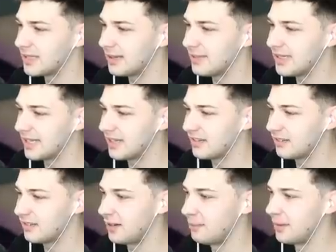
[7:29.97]
I mean, I guess they're
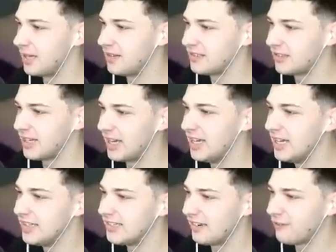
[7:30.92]
dumbbells. Okay,
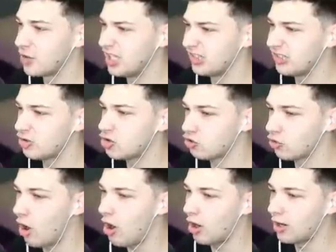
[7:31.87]
he said, for these
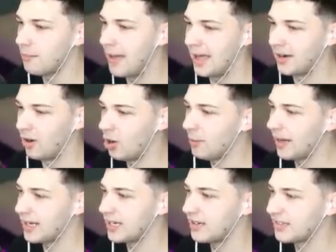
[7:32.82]
strong men. Oh my
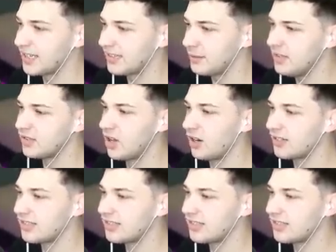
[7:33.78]
goodness, guys, can we just talk?